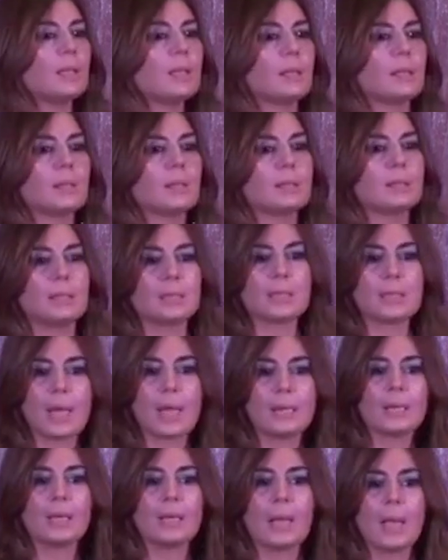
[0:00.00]
the
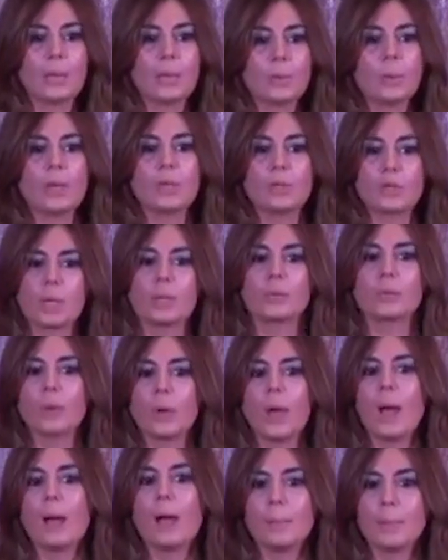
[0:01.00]
Italian language, to
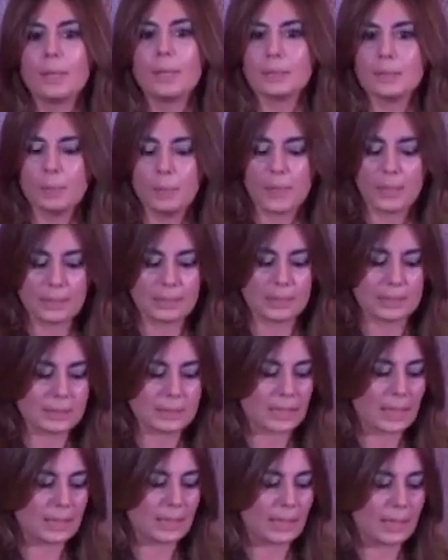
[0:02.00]
come and speak the
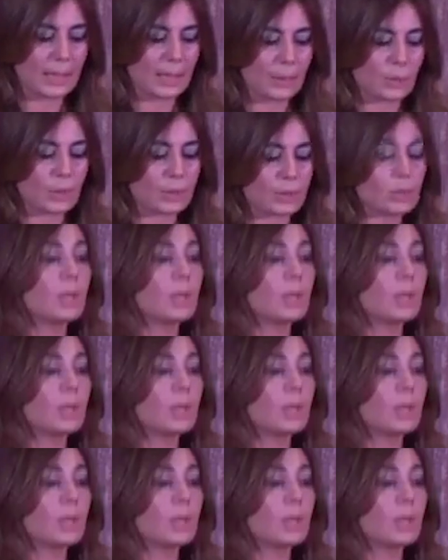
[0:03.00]
Italian language.